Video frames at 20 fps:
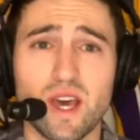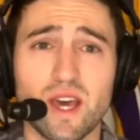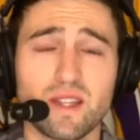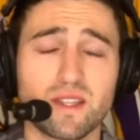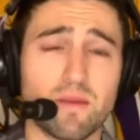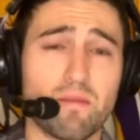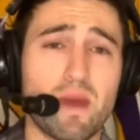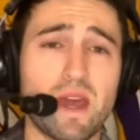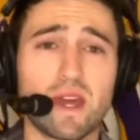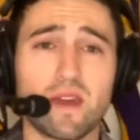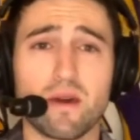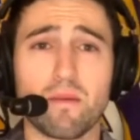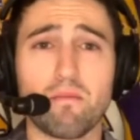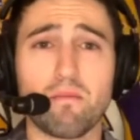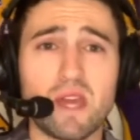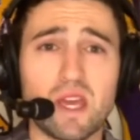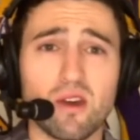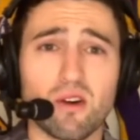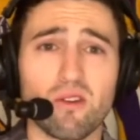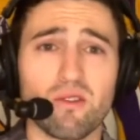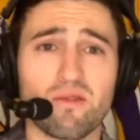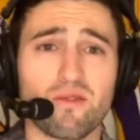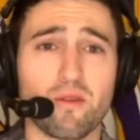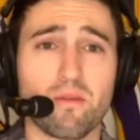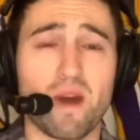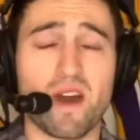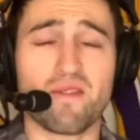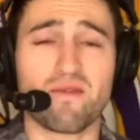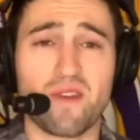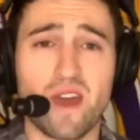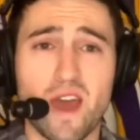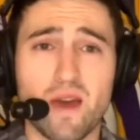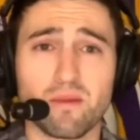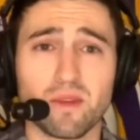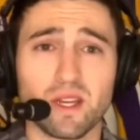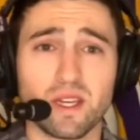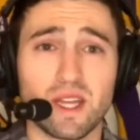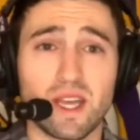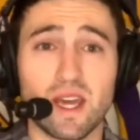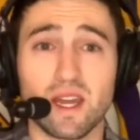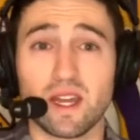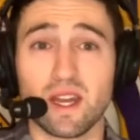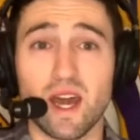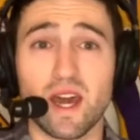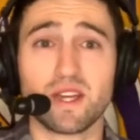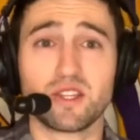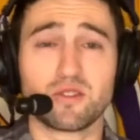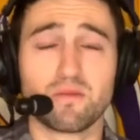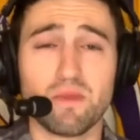to make a meal for my family to get a nice